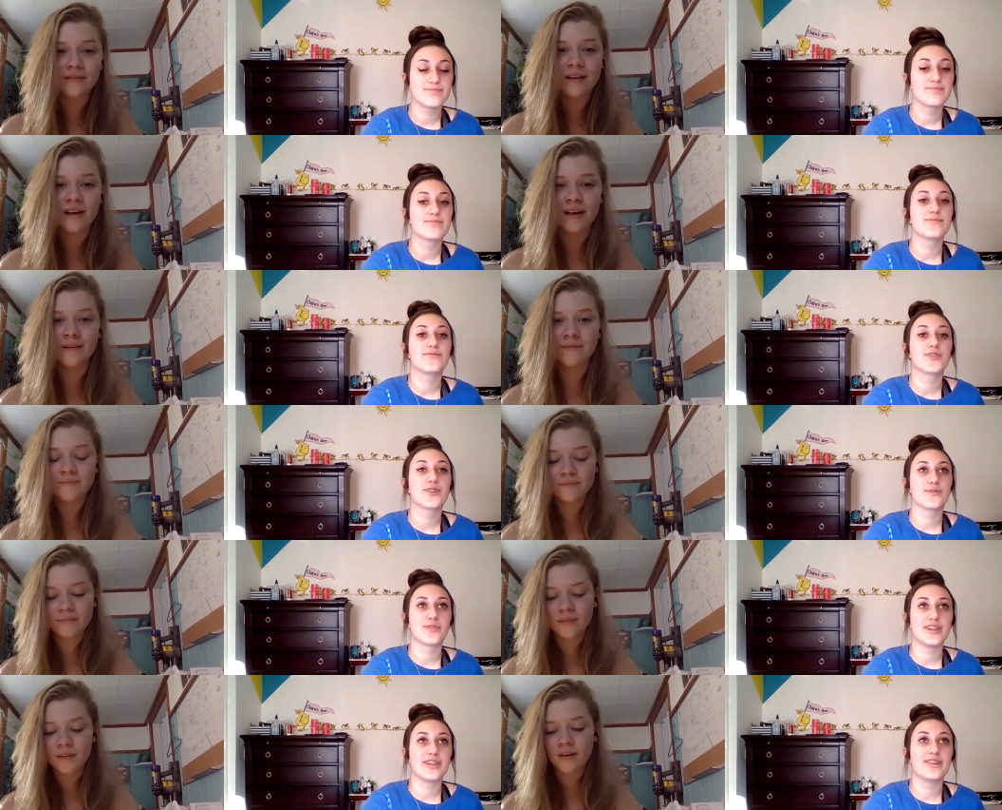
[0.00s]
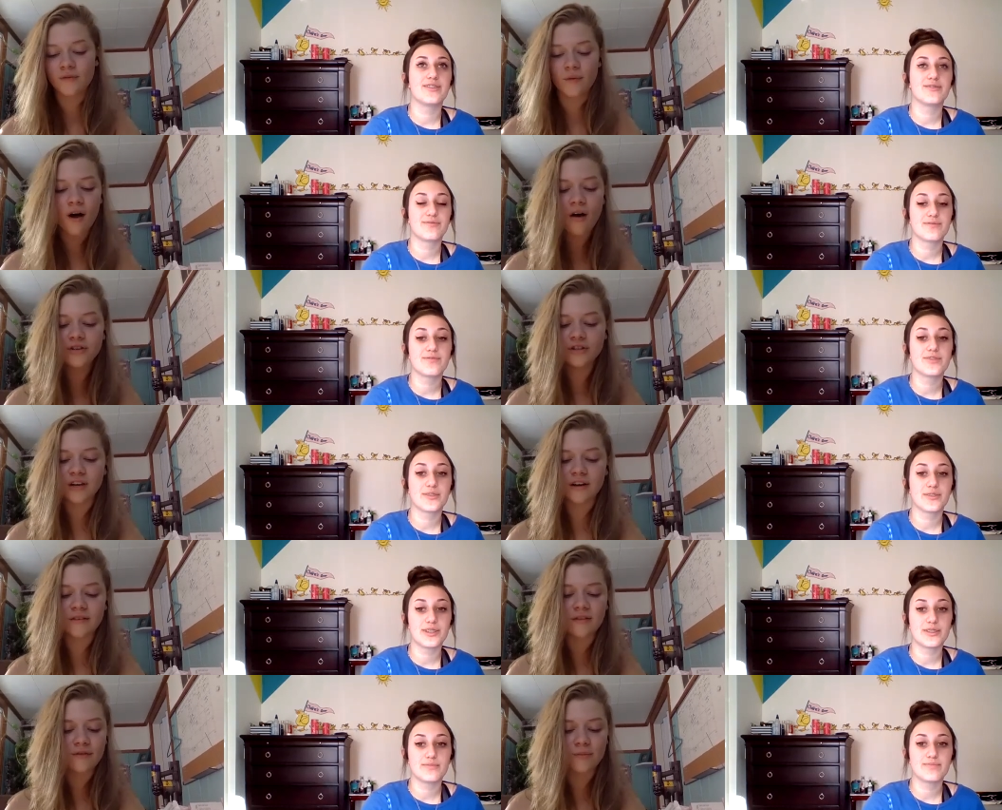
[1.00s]
Speaker 1: All right. For real. this
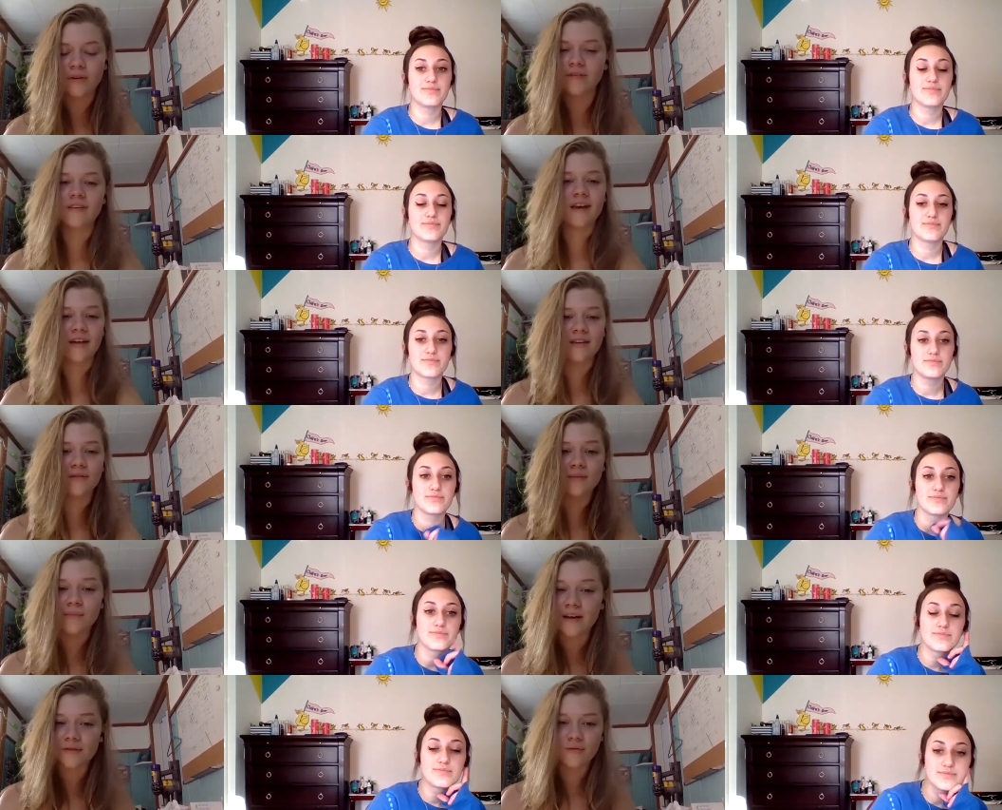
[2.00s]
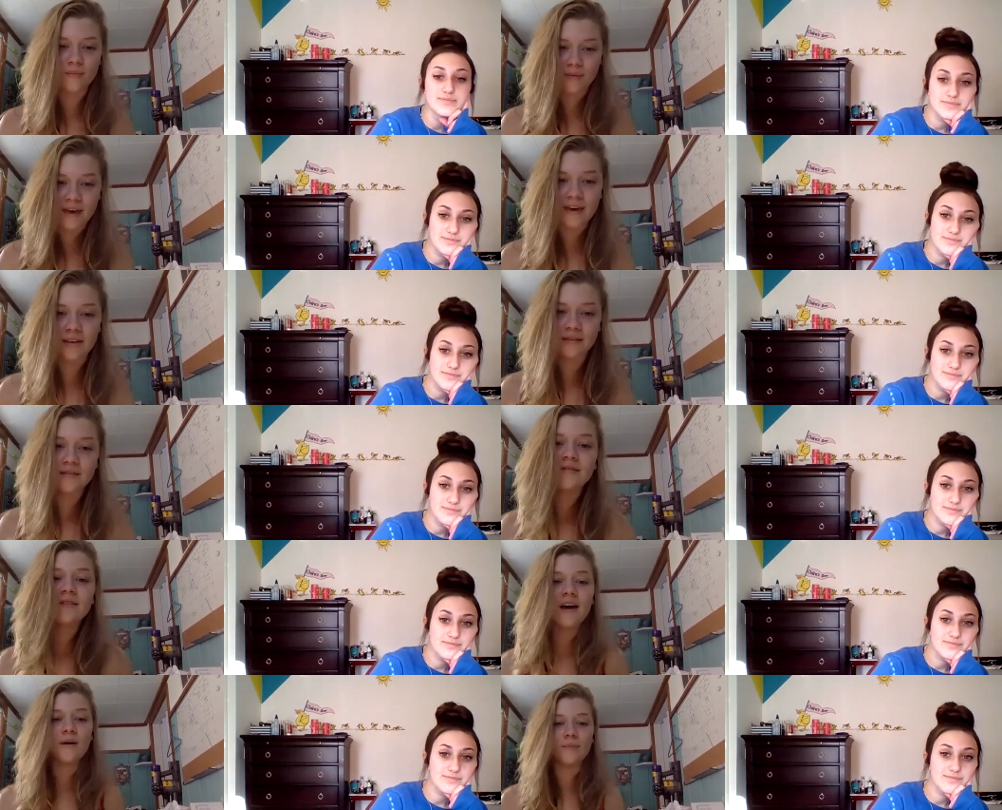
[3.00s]
real. world together. We might as well make it
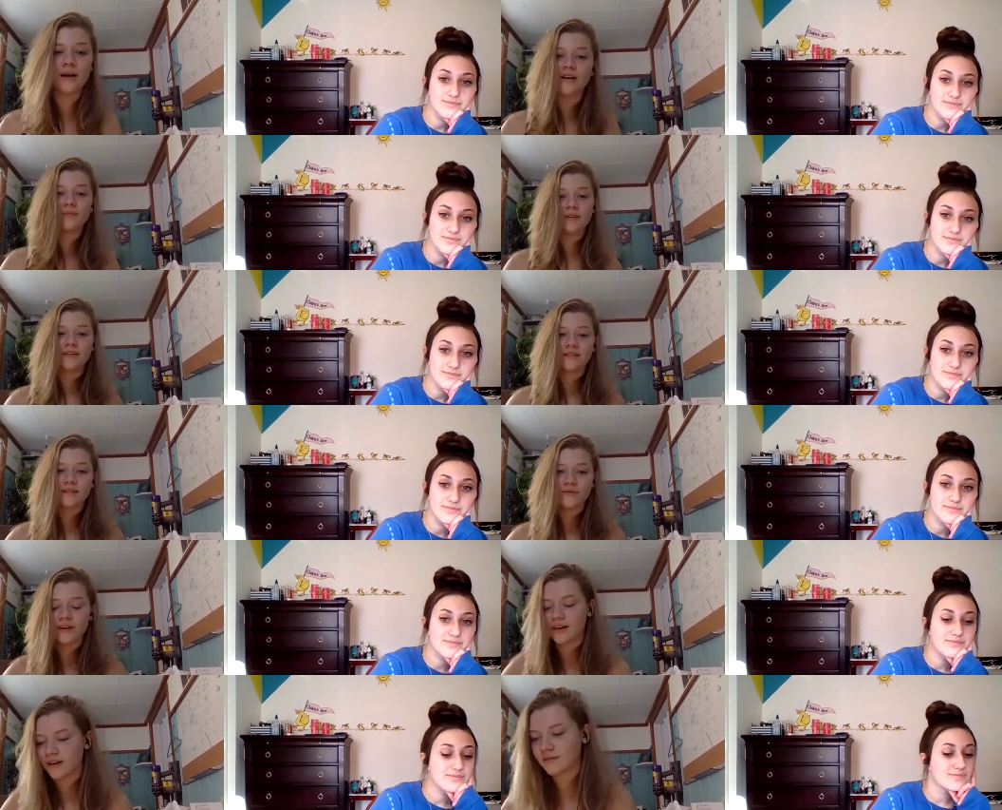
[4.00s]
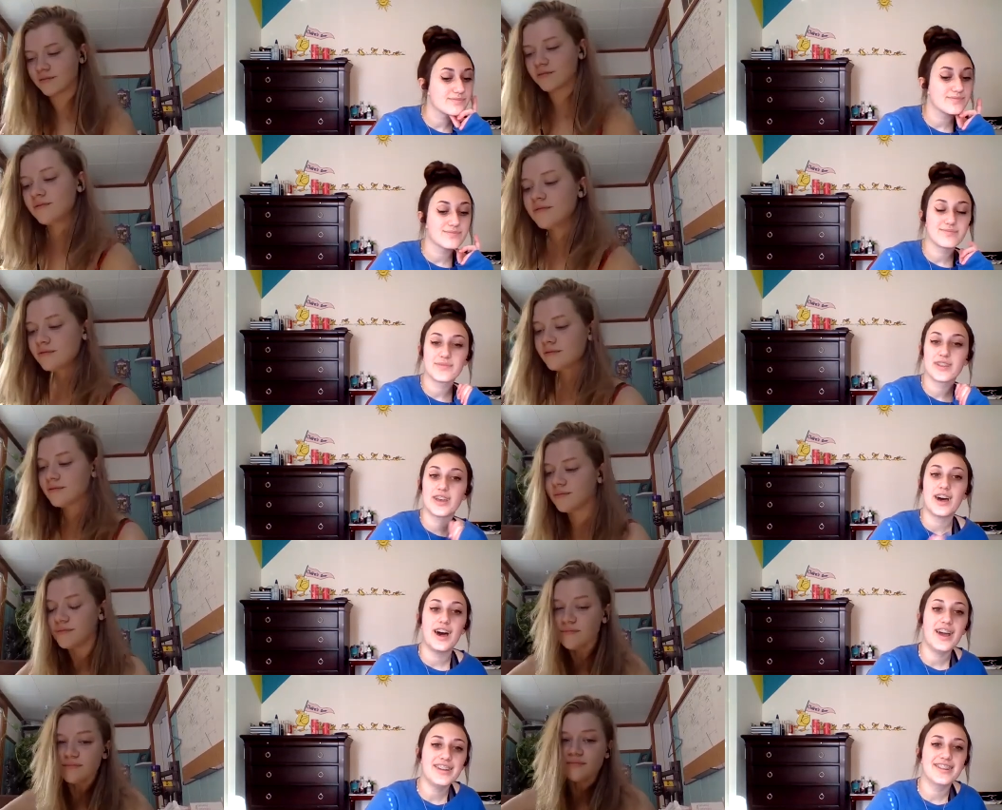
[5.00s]
a better place if we can.
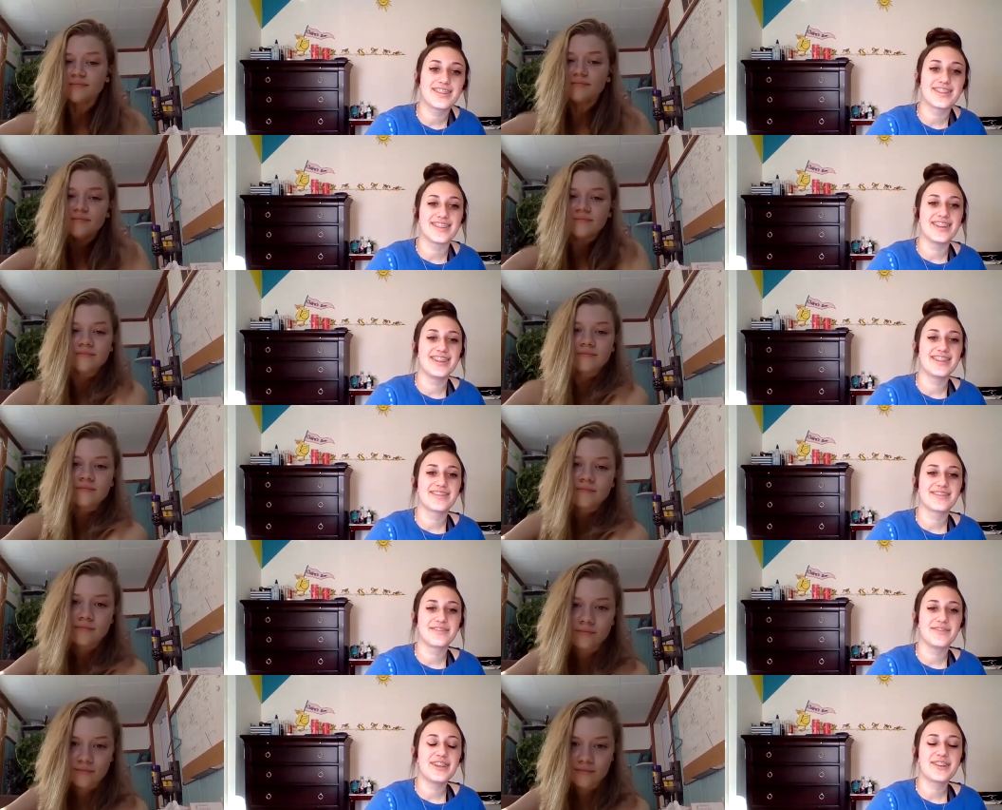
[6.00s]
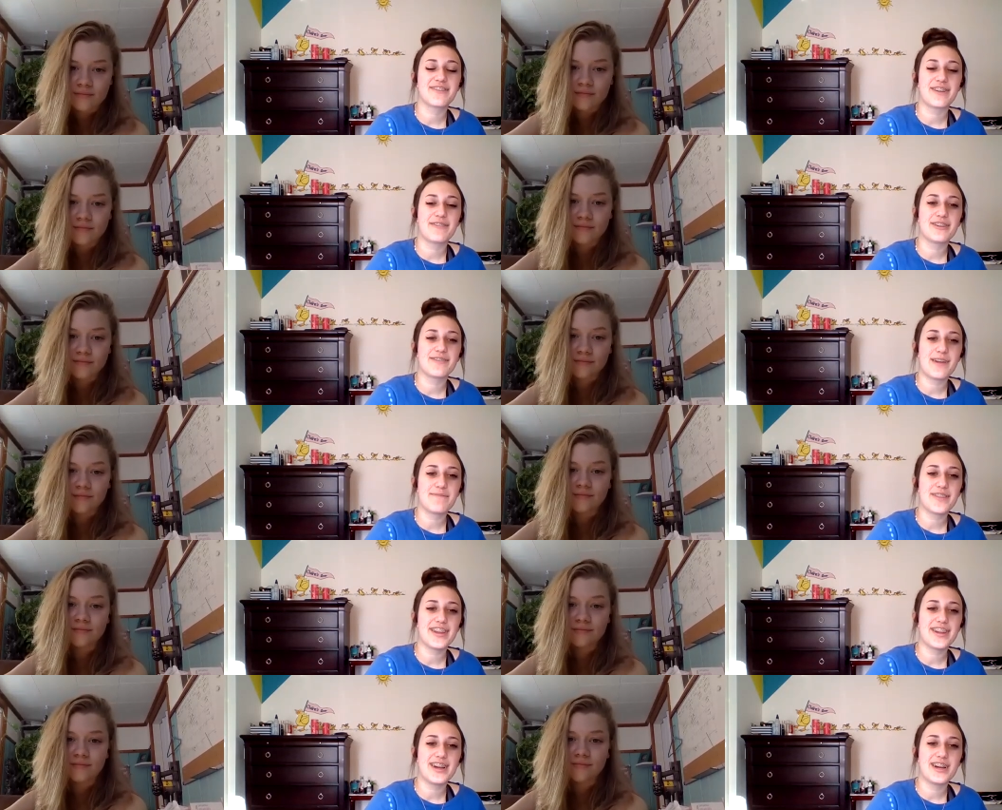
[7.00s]
Speaker 2: Honestly, what a great way to
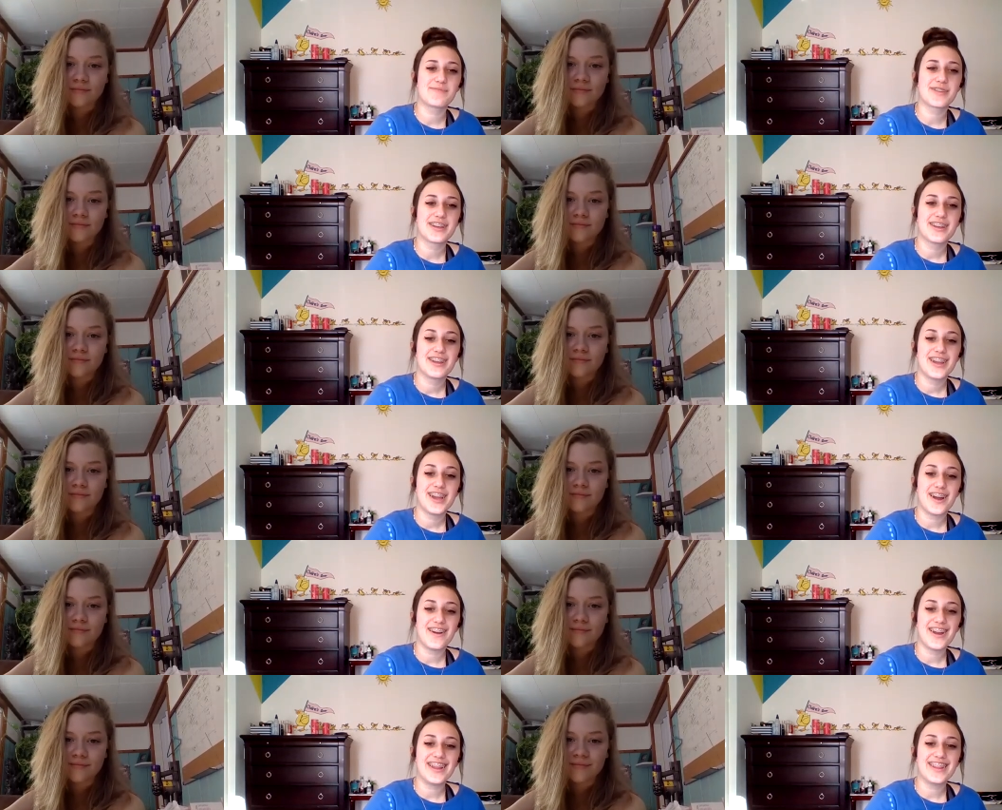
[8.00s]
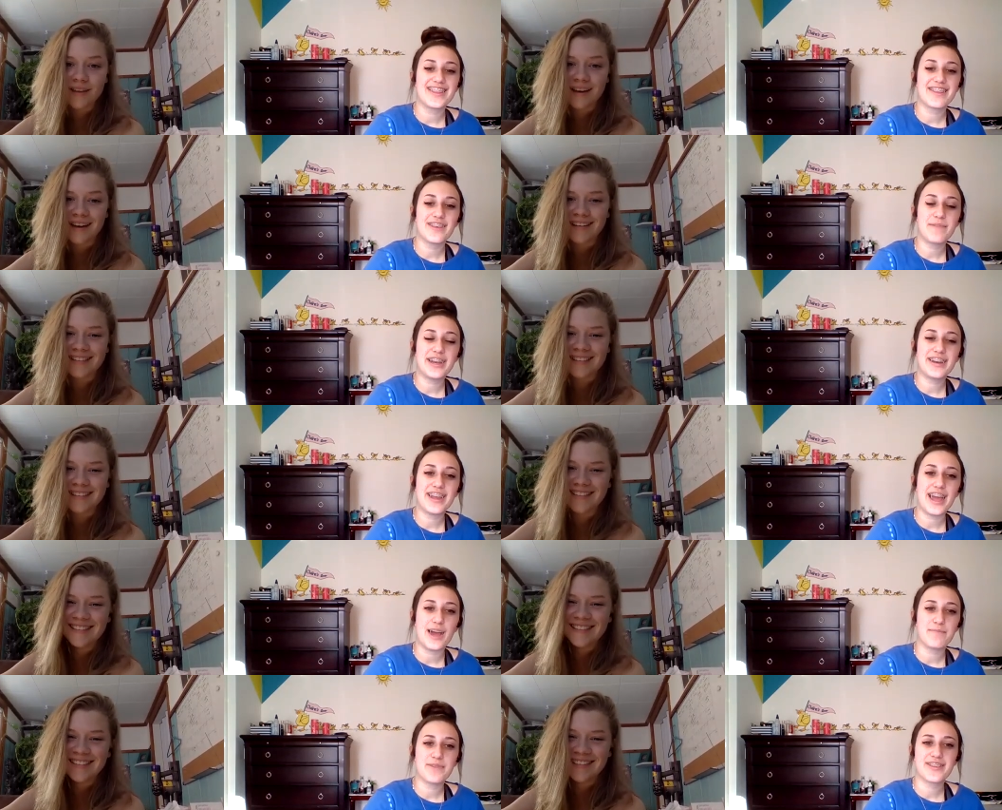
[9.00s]
wrap that up. All right, this has
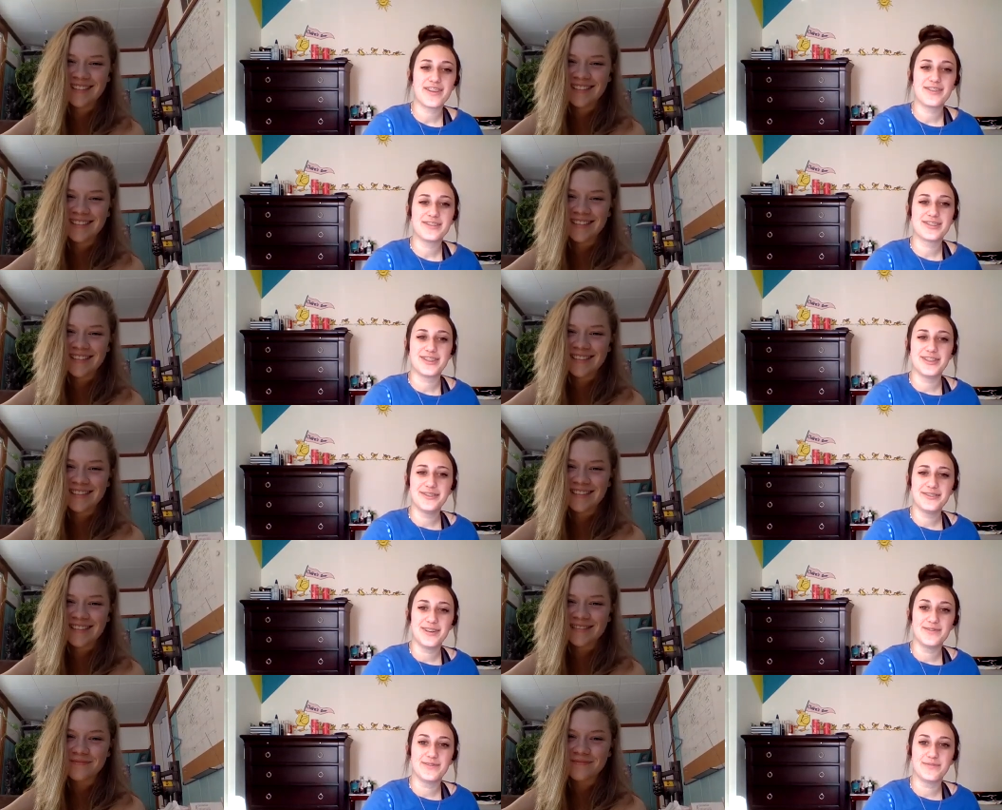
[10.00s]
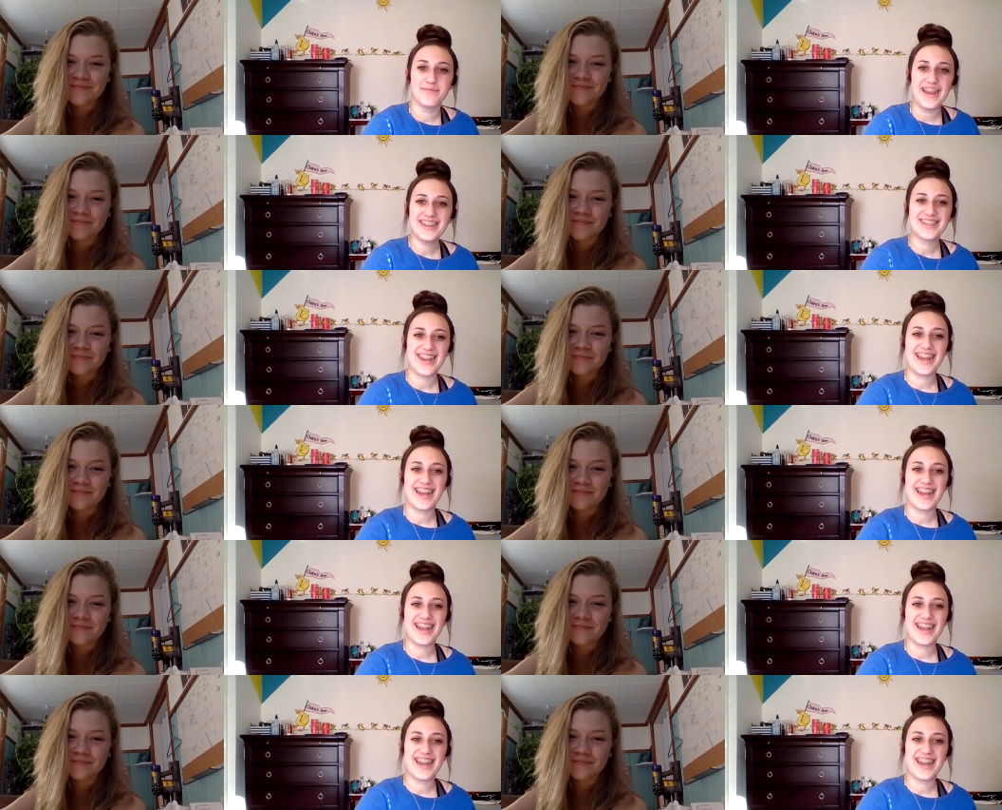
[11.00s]
been episode two of Mic